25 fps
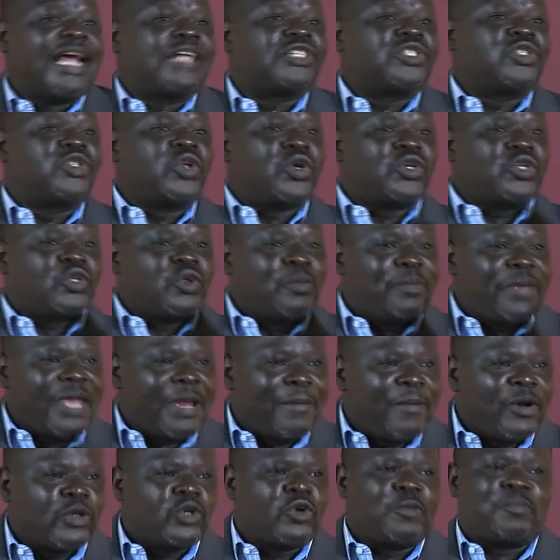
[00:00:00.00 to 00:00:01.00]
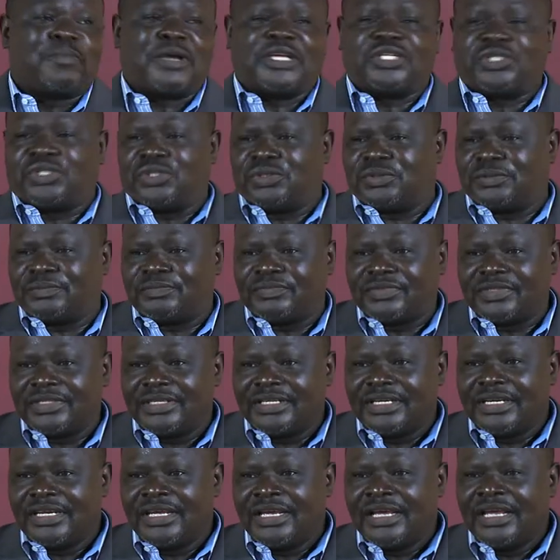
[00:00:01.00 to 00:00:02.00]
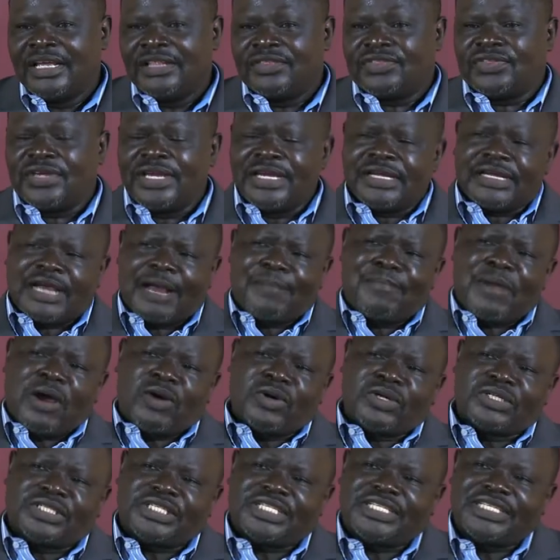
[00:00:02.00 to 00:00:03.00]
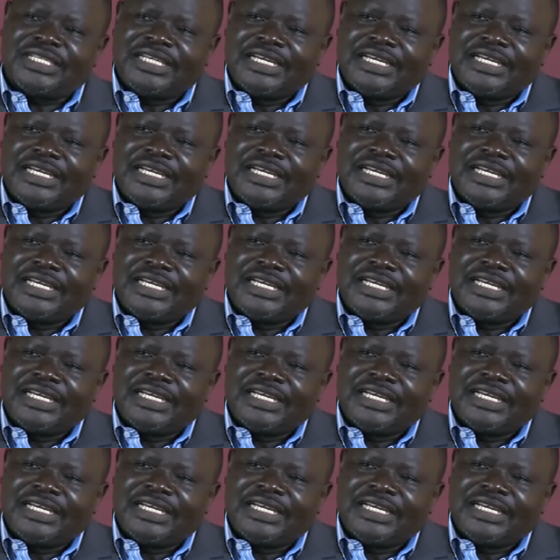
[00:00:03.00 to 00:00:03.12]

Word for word: us not to be able to pursue. Think about